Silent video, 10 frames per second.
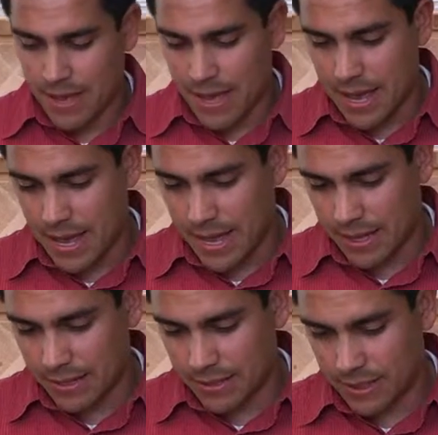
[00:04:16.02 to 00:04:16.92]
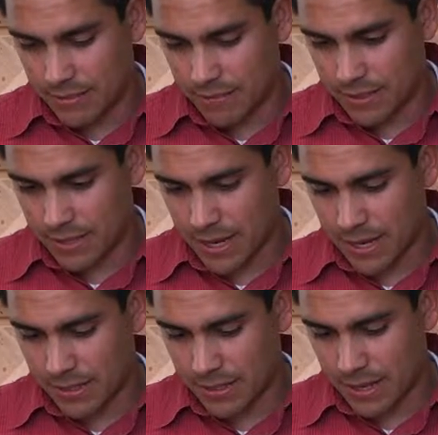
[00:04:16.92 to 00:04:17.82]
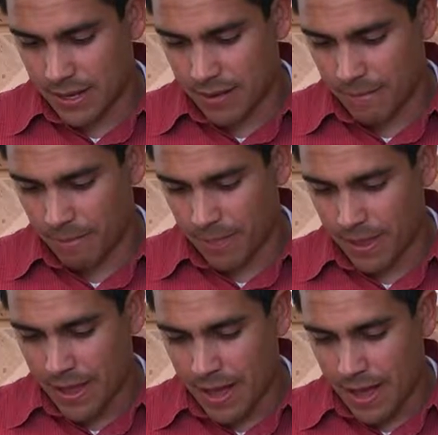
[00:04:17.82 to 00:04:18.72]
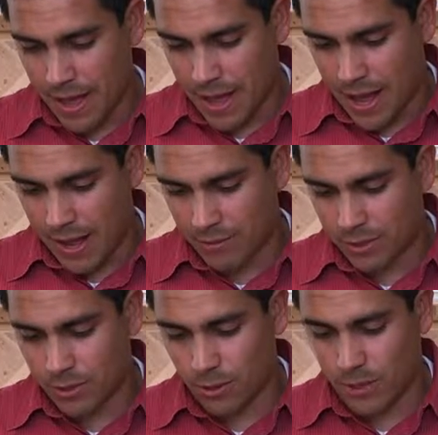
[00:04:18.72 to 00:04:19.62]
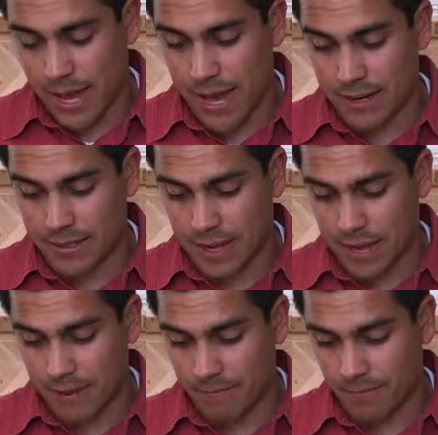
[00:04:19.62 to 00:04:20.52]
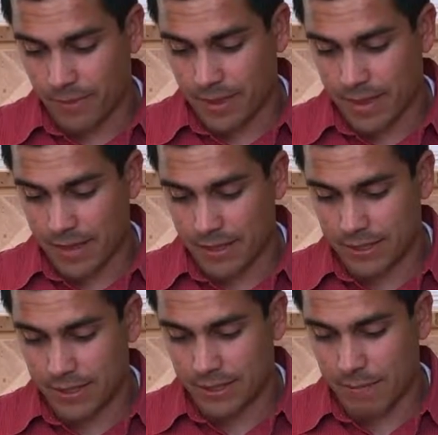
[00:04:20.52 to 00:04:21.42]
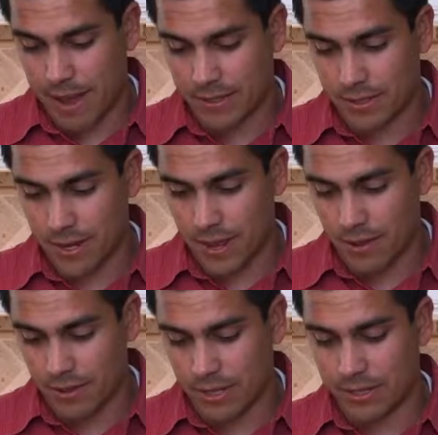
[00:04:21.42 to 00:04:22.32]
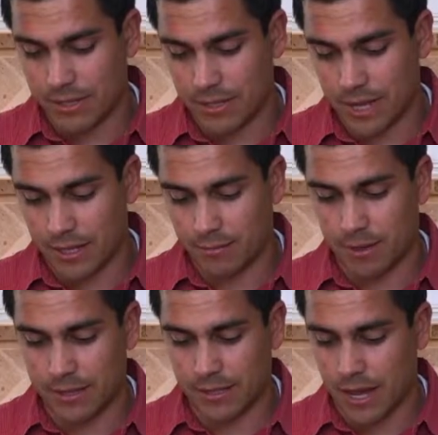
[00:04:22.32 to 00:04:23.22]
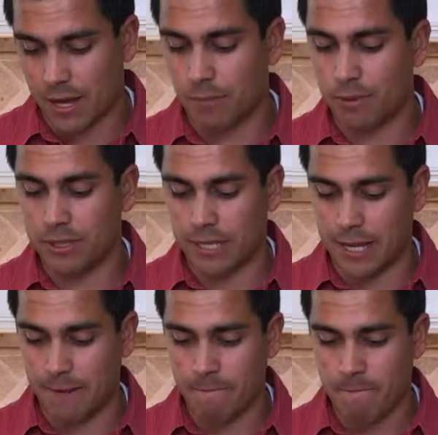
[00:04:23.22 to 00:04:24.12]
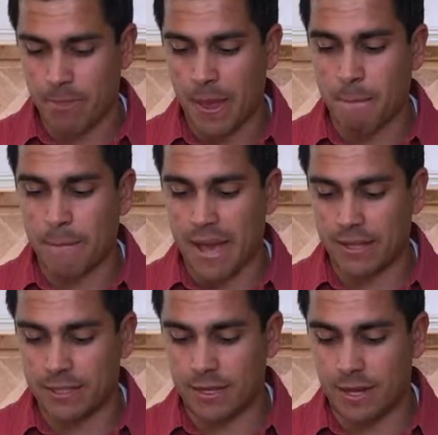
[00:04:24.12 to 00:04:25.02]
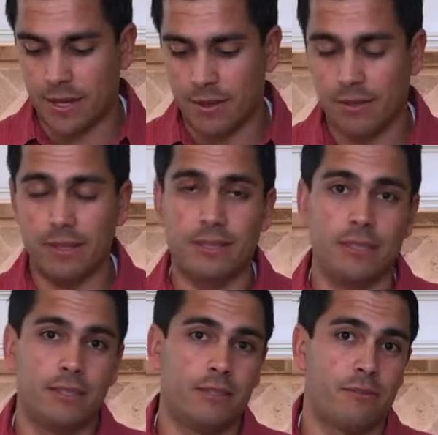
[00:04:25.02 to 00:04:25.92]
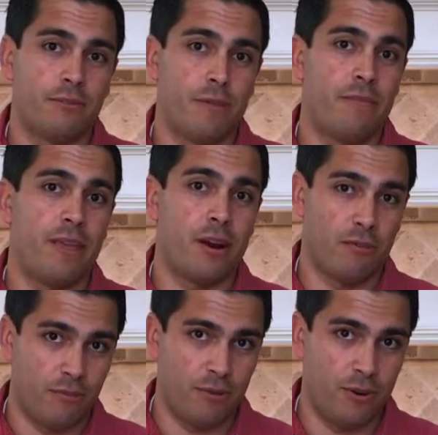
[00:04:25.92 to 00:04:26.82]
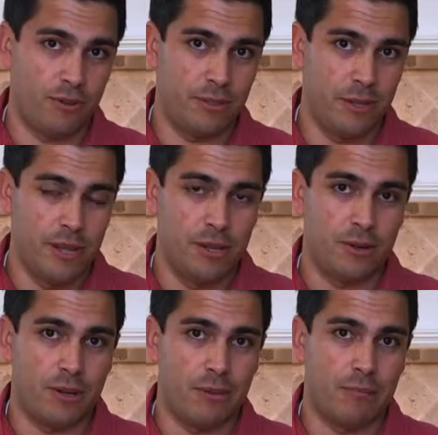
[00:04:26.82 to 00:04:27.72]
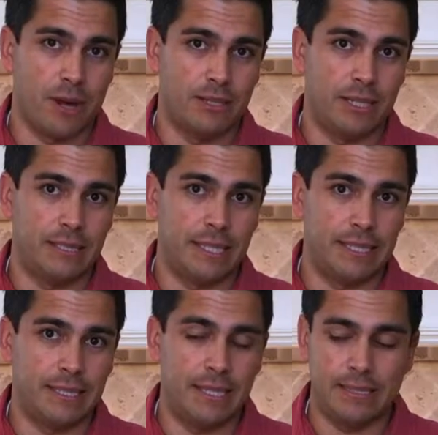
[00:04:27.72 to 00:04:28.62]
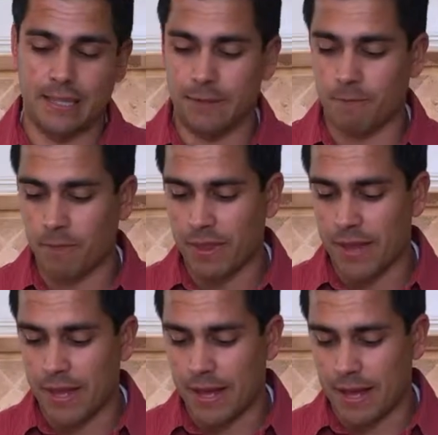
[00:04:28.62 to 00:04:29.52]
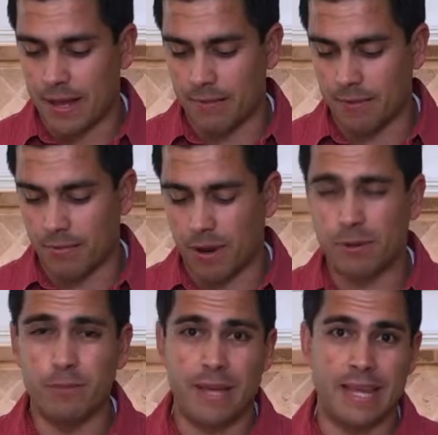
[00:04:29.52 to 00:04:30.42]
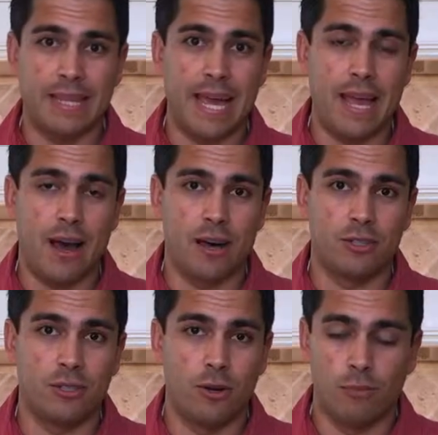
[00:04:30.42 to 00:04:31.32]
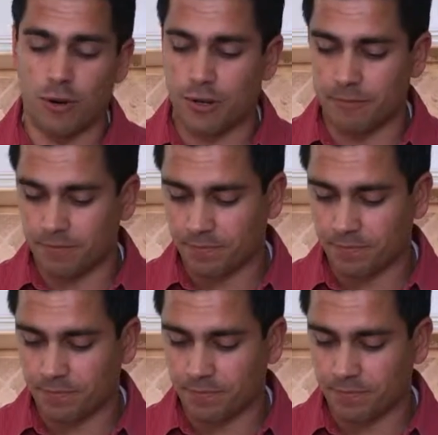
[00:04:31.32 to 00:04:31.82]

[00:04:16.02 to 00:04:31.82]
And let's see if it says, I was told ahead of time that this is manzanillo. It doesn't say this, but it's 100% manzanillo. This is from their fruit during the processing season, probably in late October.